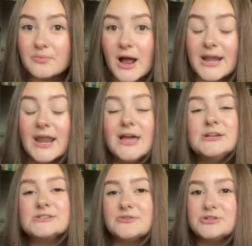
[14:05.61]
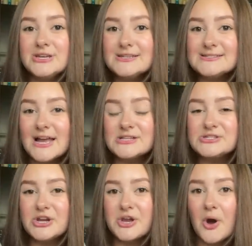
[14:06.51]
run. So she decides
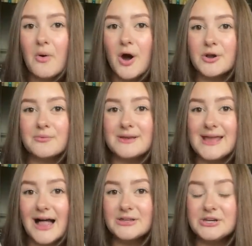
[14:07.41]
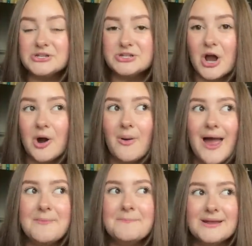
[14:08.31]
to go on a reality show
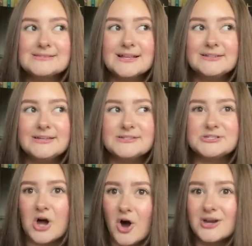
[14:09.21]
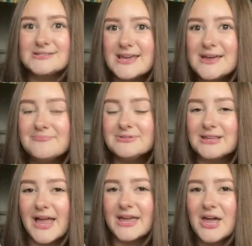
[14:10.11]
and basically taunt him,
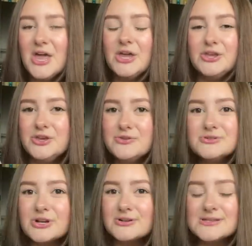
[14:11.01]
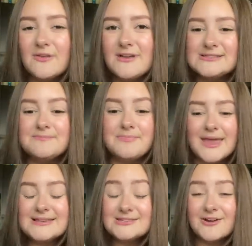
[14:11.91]
like use herself as
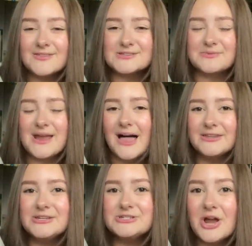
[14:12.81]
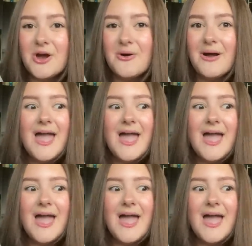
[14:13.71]
bait on this reality show.